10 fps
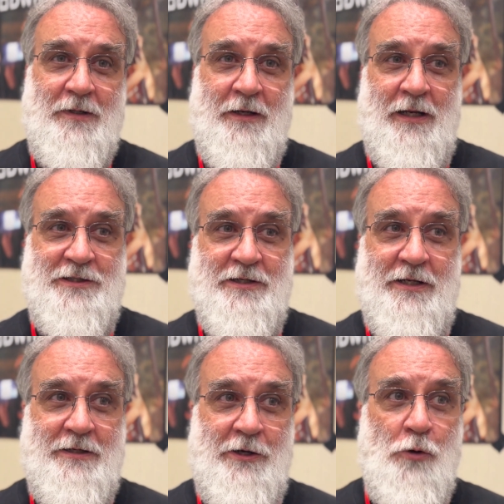And like I
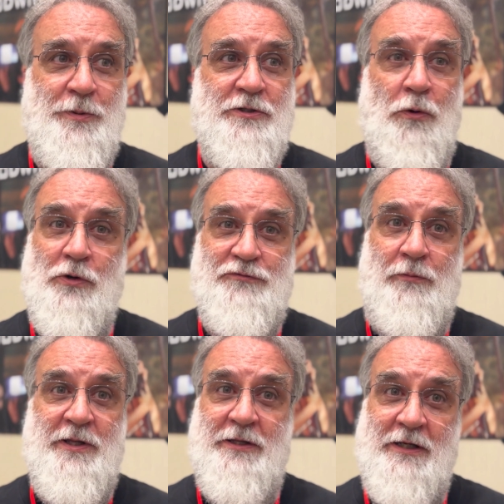said, it opened doors for
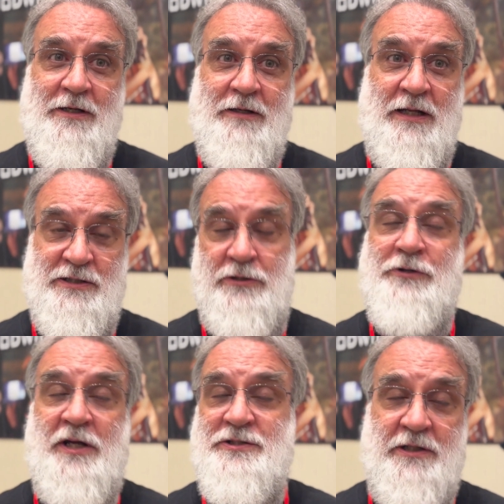me then, and still
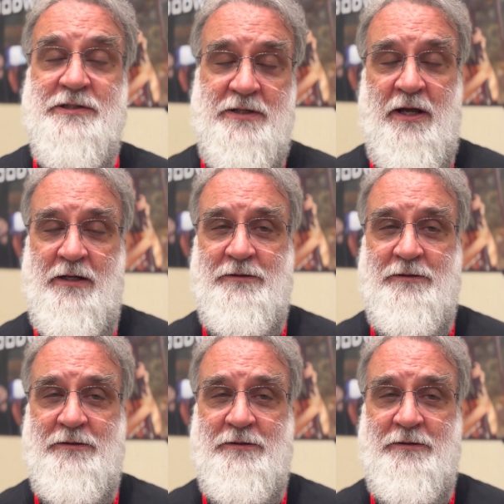does to this day.